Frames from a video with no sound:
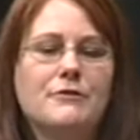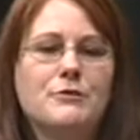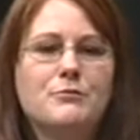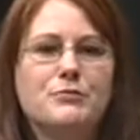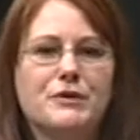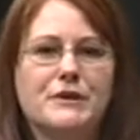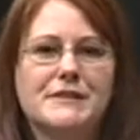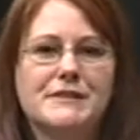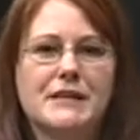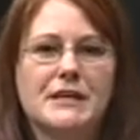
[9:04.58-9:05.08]

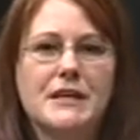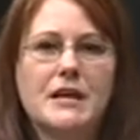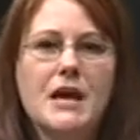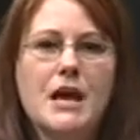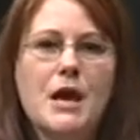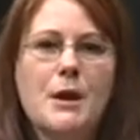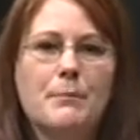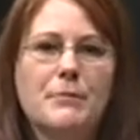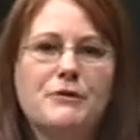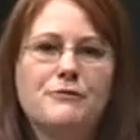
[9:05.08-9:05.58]
prison,
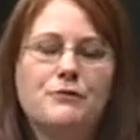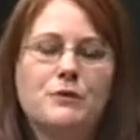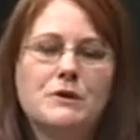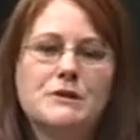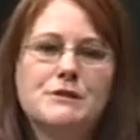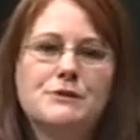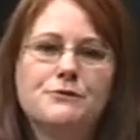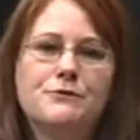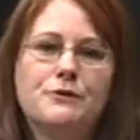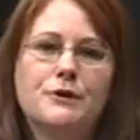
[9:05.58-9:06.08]
be
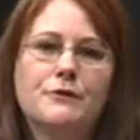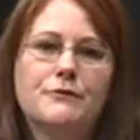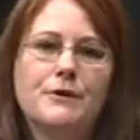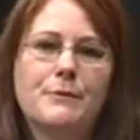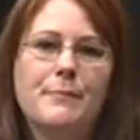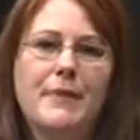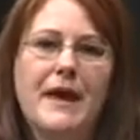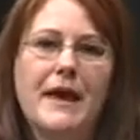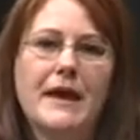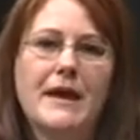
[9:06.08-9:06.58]
forced to
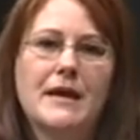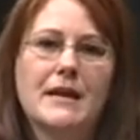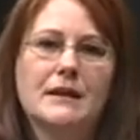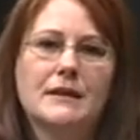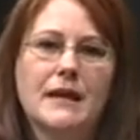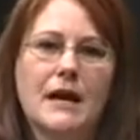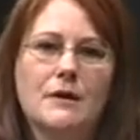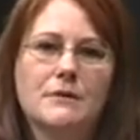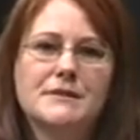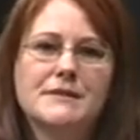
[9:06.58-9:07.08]
forfeit pay and
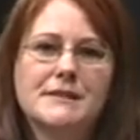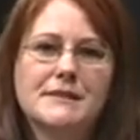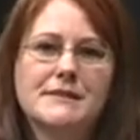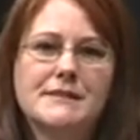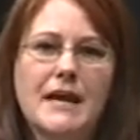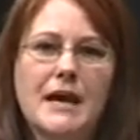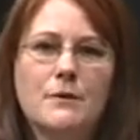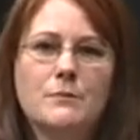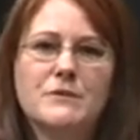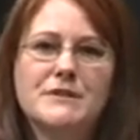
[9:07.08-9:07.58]
allowances,
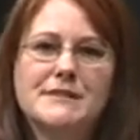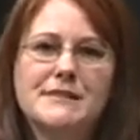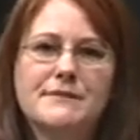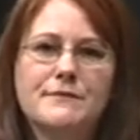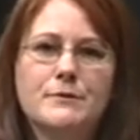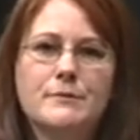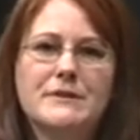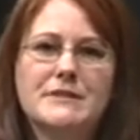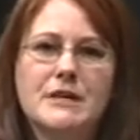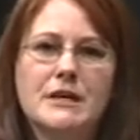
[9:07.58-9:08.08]
and receive
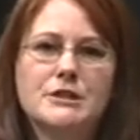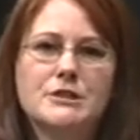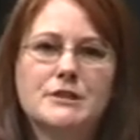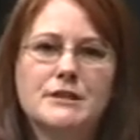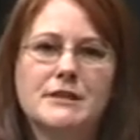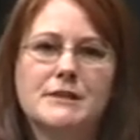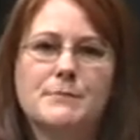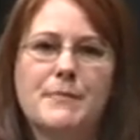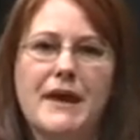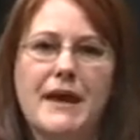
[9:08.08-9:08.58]
a
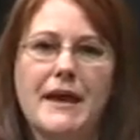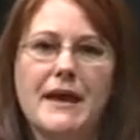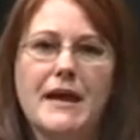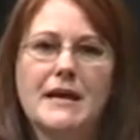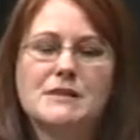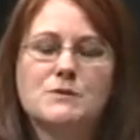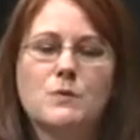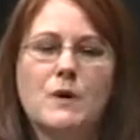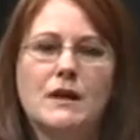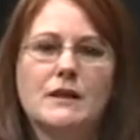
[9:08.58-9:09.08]
reduction in pay,
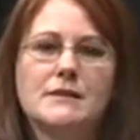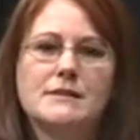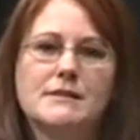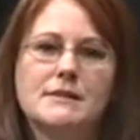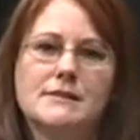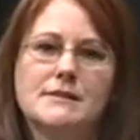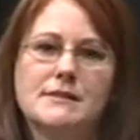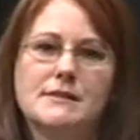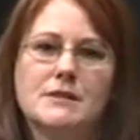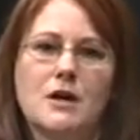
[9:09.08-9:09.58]
as well as
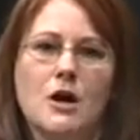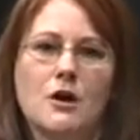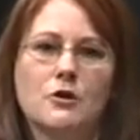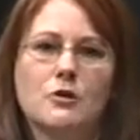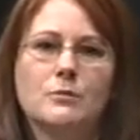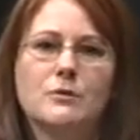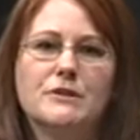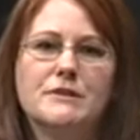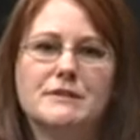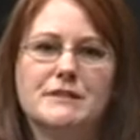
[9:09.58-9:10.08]
a
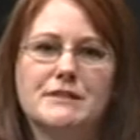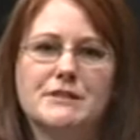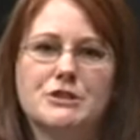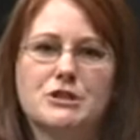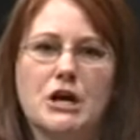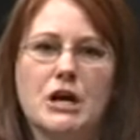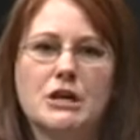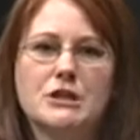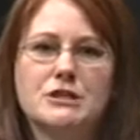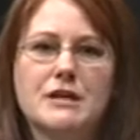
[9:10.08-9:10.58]
dishonorable
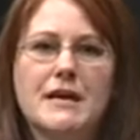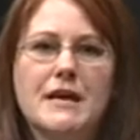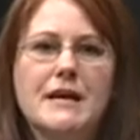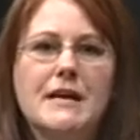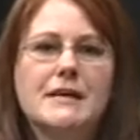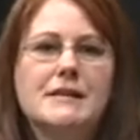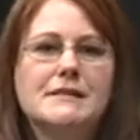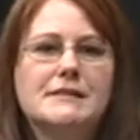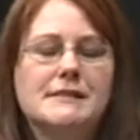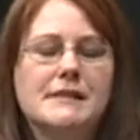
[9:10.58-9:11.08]
discharge.
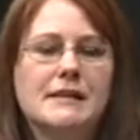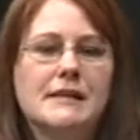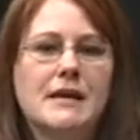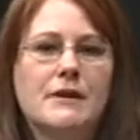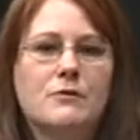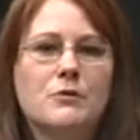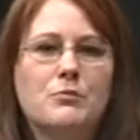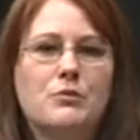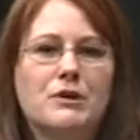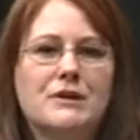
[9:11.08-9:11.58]

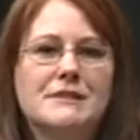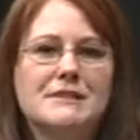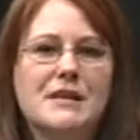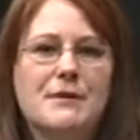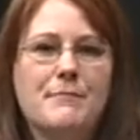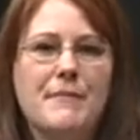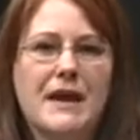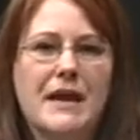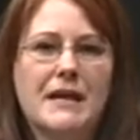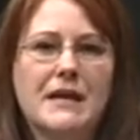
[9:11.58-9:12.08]
CNN reports
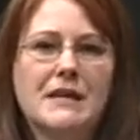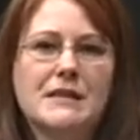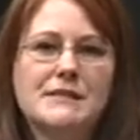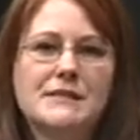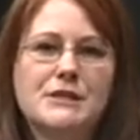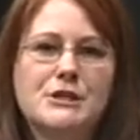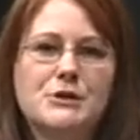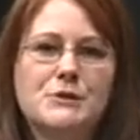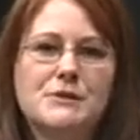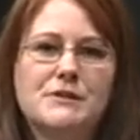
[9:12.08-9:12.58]
that Manning is
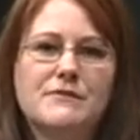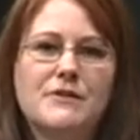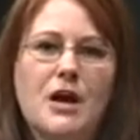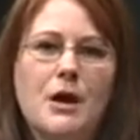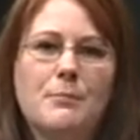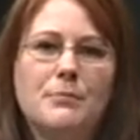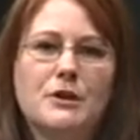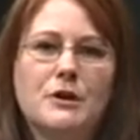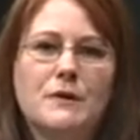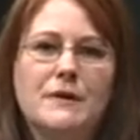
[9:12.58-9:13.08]
accused of
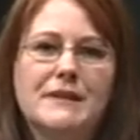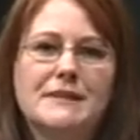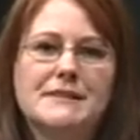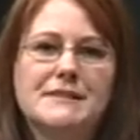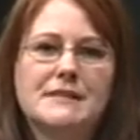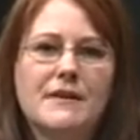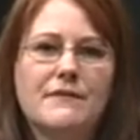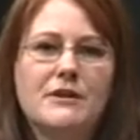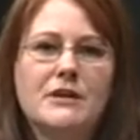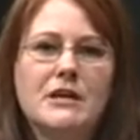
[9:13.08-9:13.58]
uploading
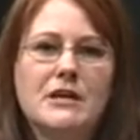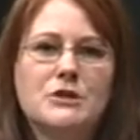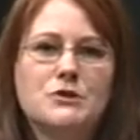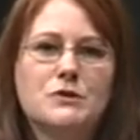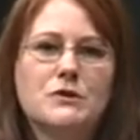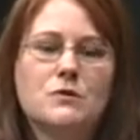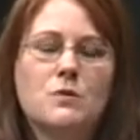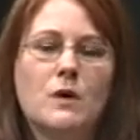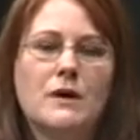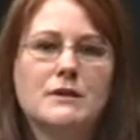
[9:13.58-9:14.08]

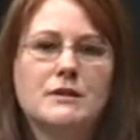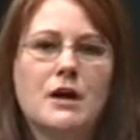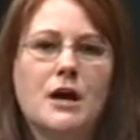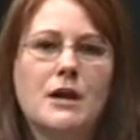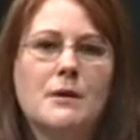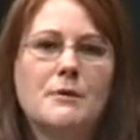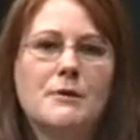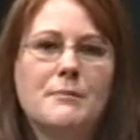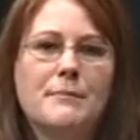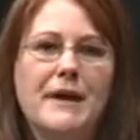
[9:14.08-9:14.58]
700
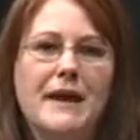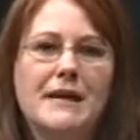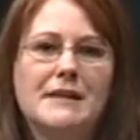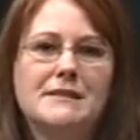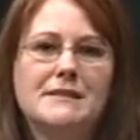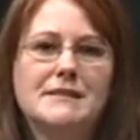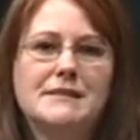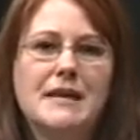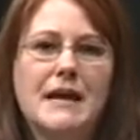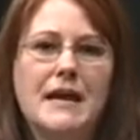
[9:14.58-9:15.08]
Guantanamo Bay
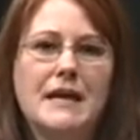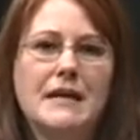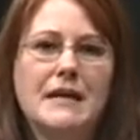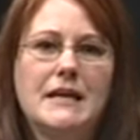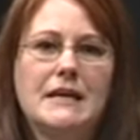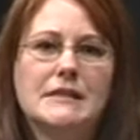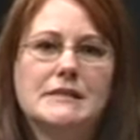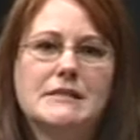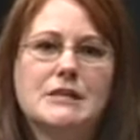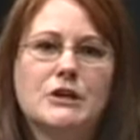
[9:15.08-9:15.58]

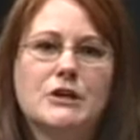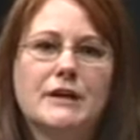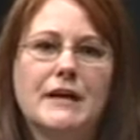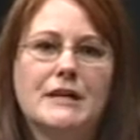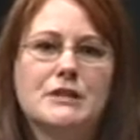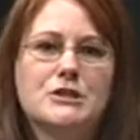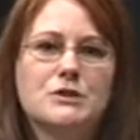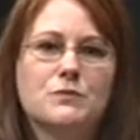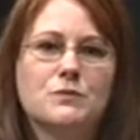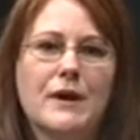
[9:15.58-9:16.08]
detainee
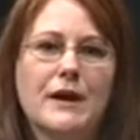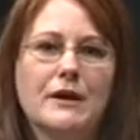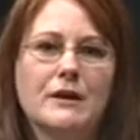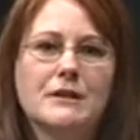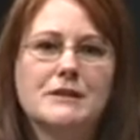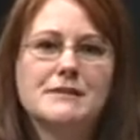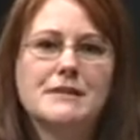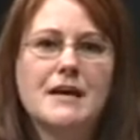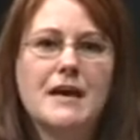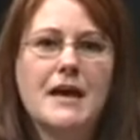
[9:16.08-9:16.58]
interrogation
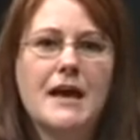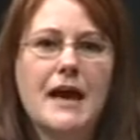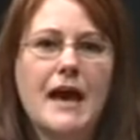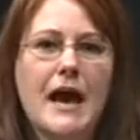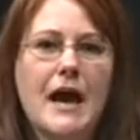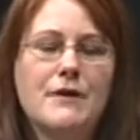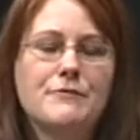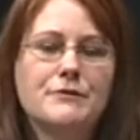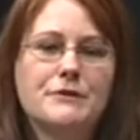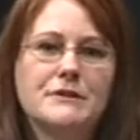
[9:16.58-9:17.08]
records
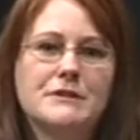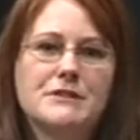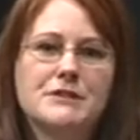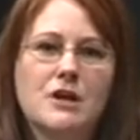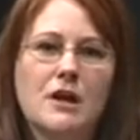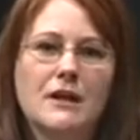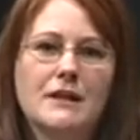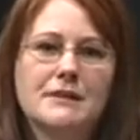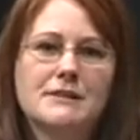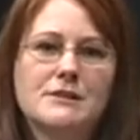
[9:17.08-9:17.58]
after
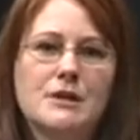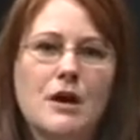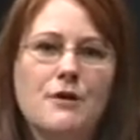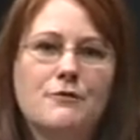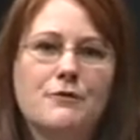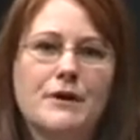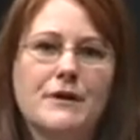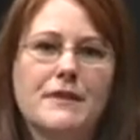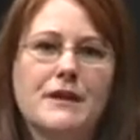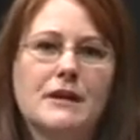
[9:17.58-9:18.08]
installing
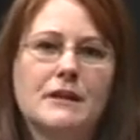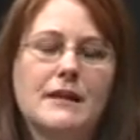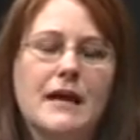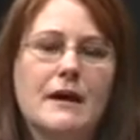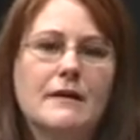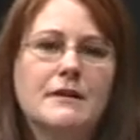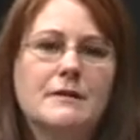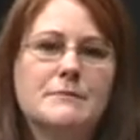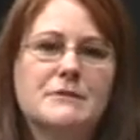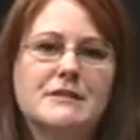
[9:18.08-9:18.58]
software that
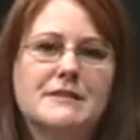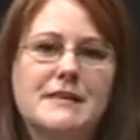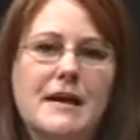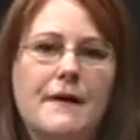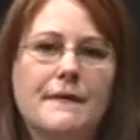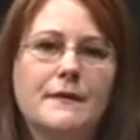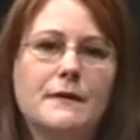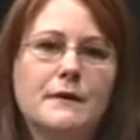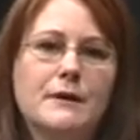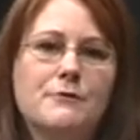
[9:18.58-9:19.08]
allowed him to
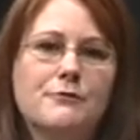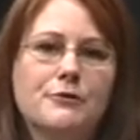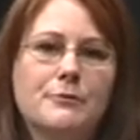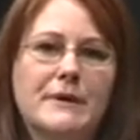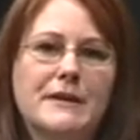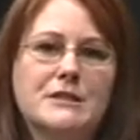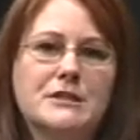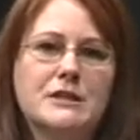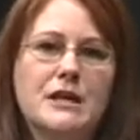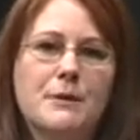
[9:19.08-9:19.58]
download
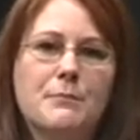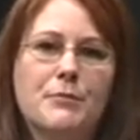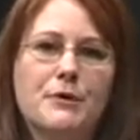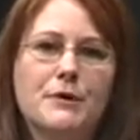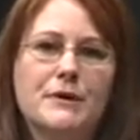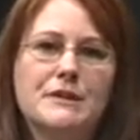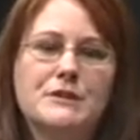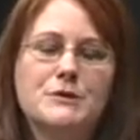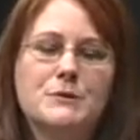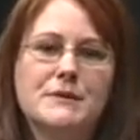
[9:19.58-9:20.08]
information and
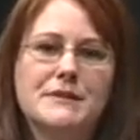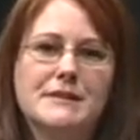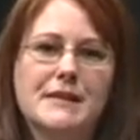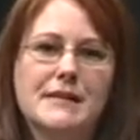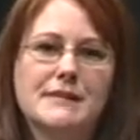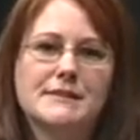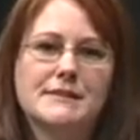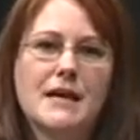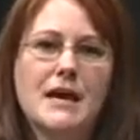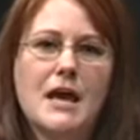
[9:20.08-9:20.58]
burn it to a
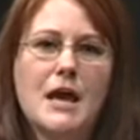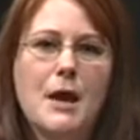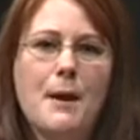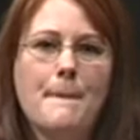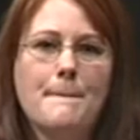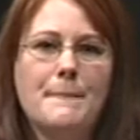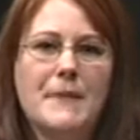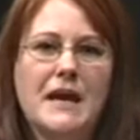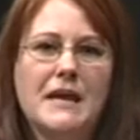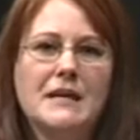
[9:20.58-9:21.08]
disk.
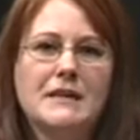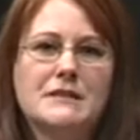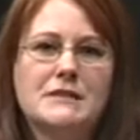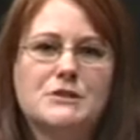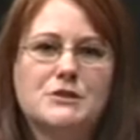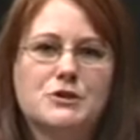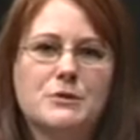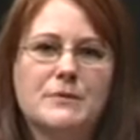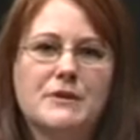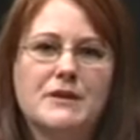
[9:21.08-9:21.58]
Manning
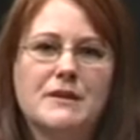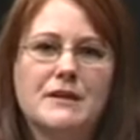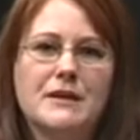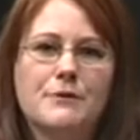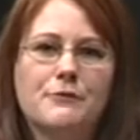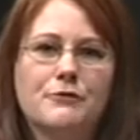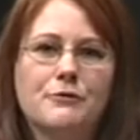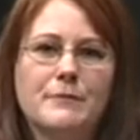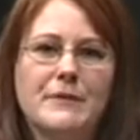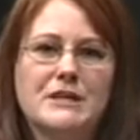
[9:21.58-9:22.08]
distributed the
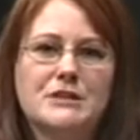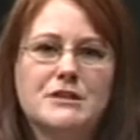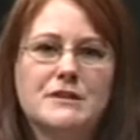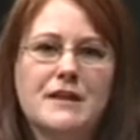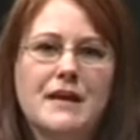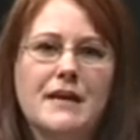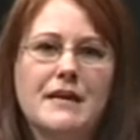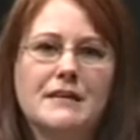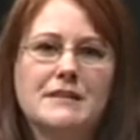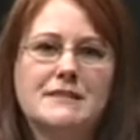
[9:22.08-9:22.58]
information
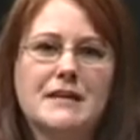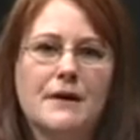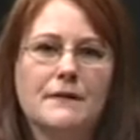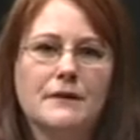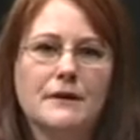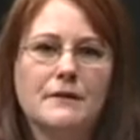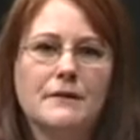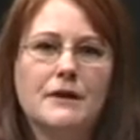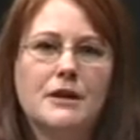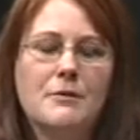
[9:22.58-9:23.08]
that he
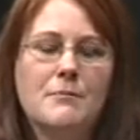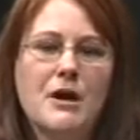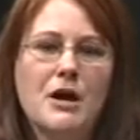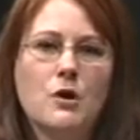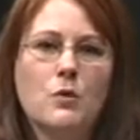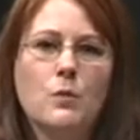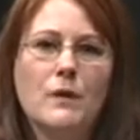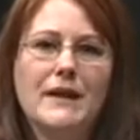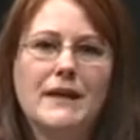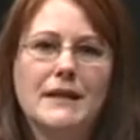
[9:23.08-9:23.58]
downloaded
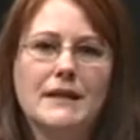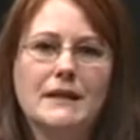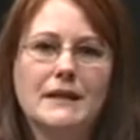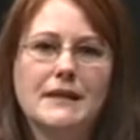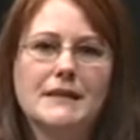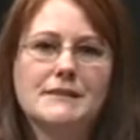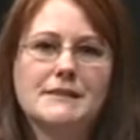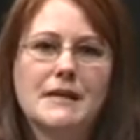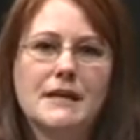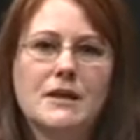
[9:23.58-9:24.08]
among
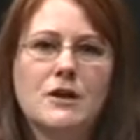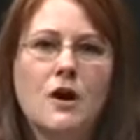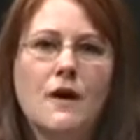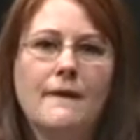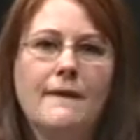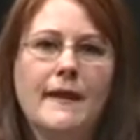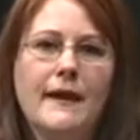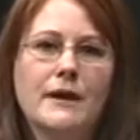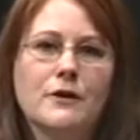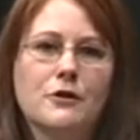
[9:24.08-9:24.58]
WikiLeaks, an
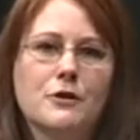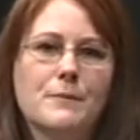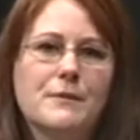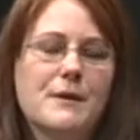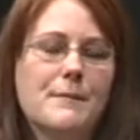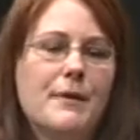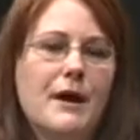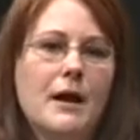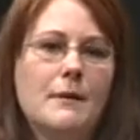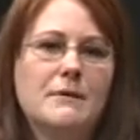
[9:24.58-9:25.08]
online group
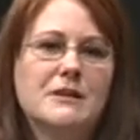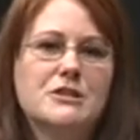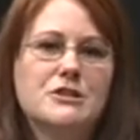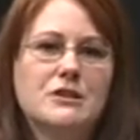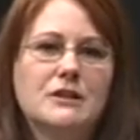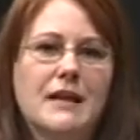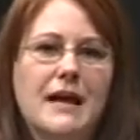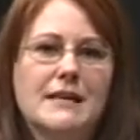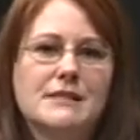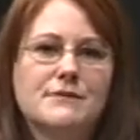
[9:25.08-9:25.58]
that
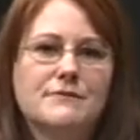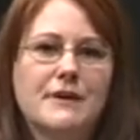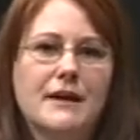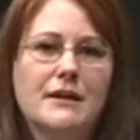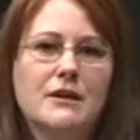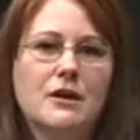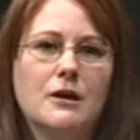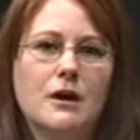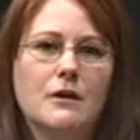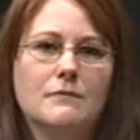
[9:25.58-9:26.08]
published
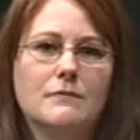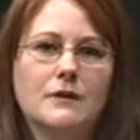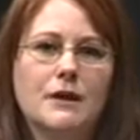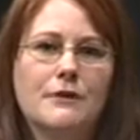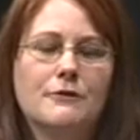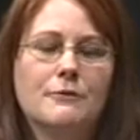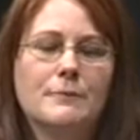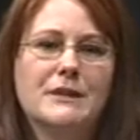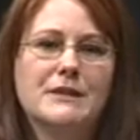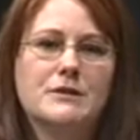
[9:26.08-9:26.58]
classified
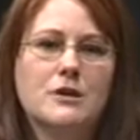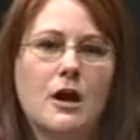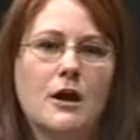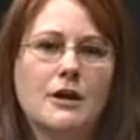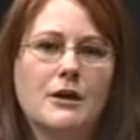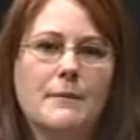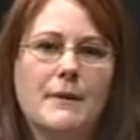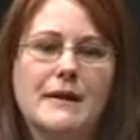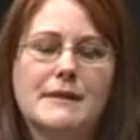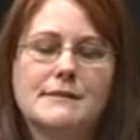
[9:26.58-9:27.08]
government
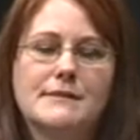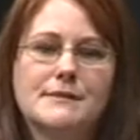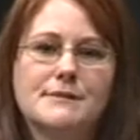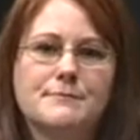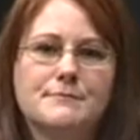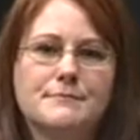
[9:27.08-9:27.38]
documents.